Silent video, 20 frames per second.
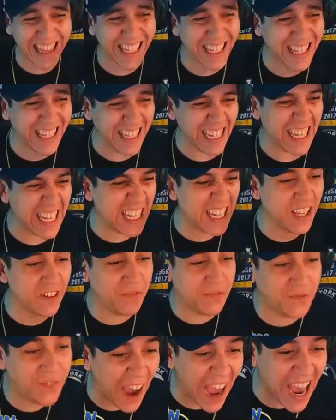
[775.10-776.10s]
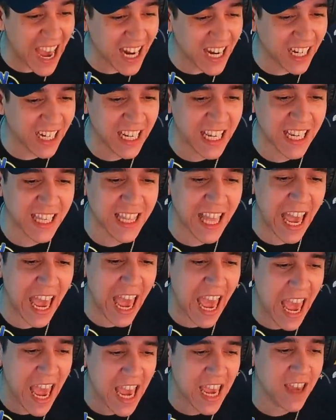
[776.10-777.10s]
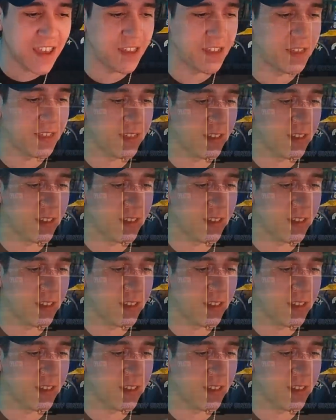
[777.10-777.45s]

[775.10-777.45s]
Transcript: the lead finally in the eighth.